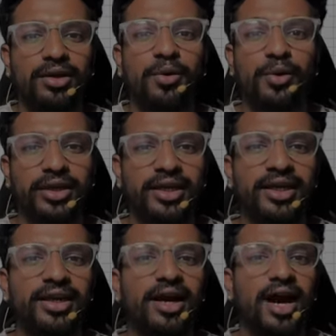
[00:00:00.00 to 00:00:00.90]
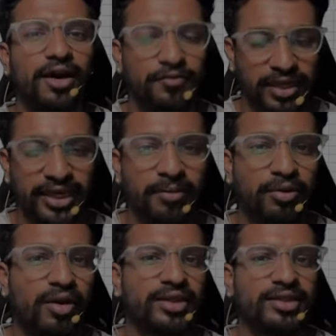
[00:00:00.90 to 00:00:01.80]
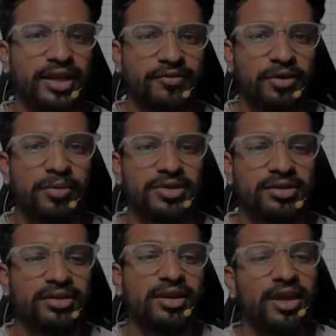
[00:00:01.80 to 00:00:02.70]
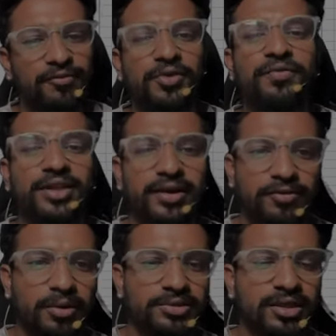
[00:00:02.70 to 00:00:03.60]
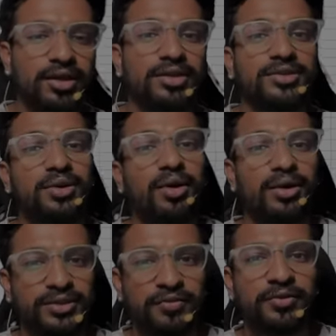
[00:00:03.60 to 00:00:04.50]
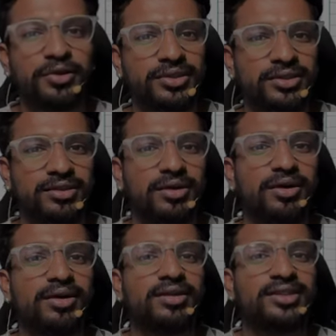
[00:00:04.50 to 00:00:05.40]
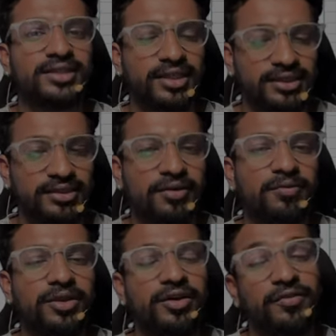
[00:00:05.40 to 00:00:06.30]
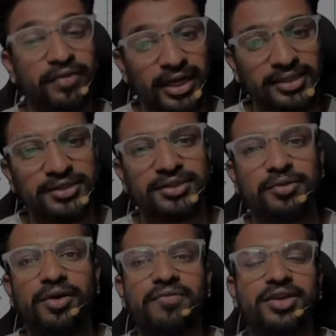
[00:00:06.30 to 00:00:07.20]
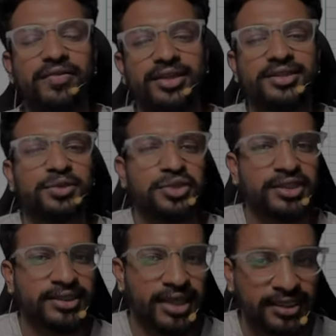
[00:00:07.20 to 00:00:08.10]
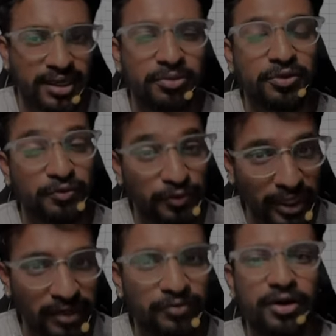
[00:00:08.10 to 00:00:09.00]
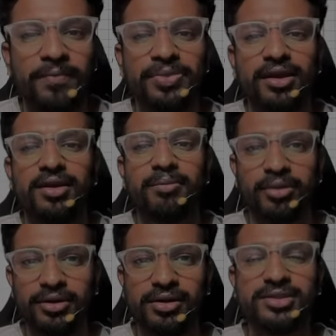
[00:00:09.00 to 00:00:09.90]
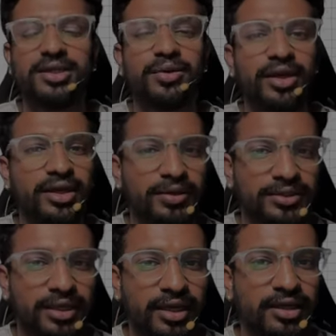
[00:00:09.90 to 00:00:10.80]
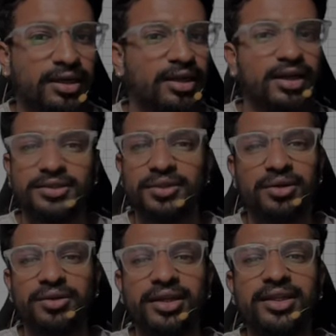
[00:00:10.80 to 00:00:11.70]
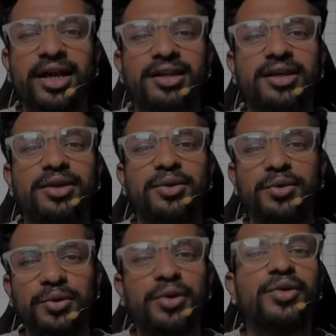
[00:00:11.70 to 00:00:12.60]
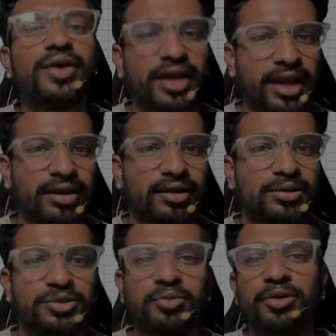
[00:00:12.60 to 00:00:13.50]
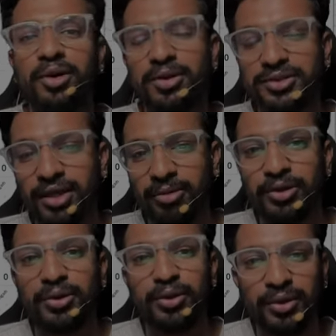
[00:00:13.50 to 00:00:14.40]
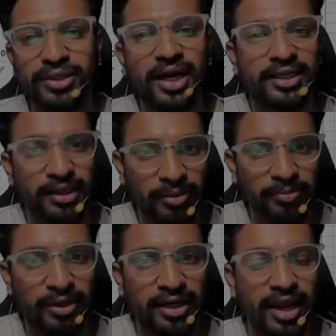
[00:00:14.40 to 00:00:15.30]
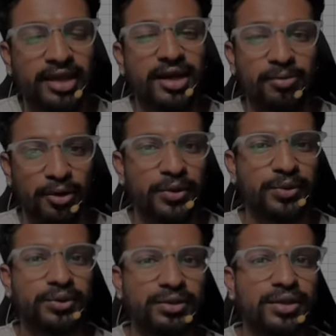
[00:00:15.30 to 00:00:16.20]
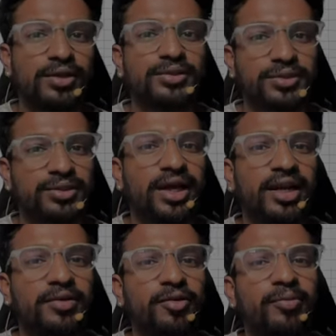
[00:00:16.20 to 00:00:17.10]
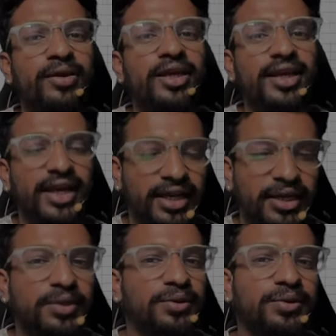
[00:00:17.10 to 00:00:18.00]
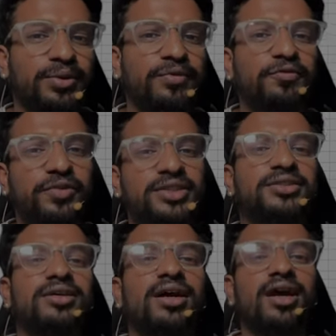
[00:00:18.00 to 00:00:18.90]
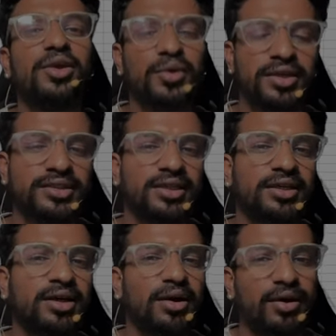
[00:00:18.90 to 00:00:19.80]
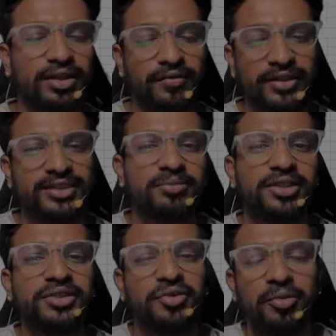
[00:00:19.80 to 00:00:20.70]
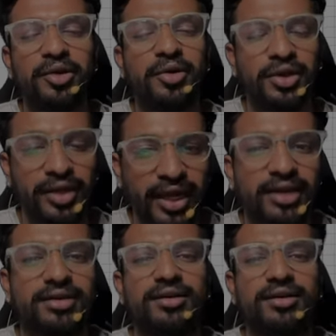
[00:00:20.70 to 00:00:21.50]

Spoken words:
Only we can provide that information if you fill the forms. So also force or suggest of your friends who have given the social science exam to fill the form, because during counseling, it's not only that you know your rank, you should be also able to know the other people rank above you, so that you will be getting to know which university or the which subject you will be going to get.